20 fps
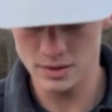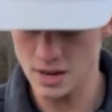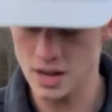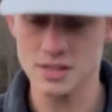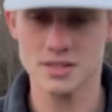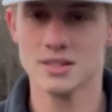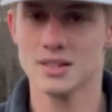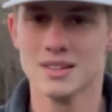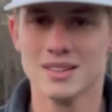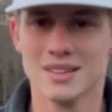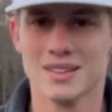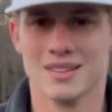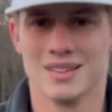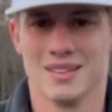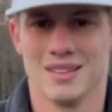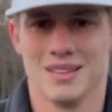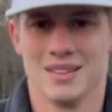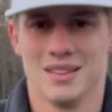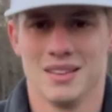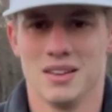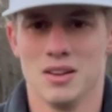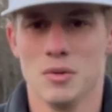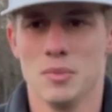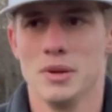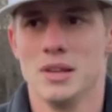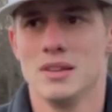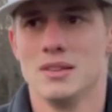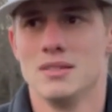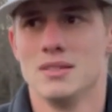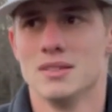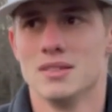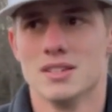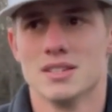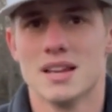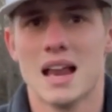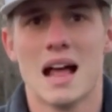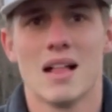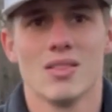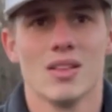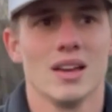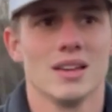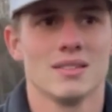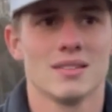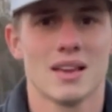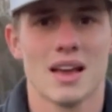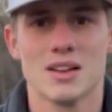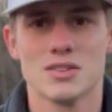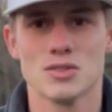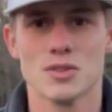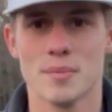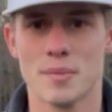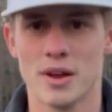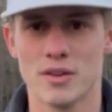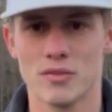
does not like to catch them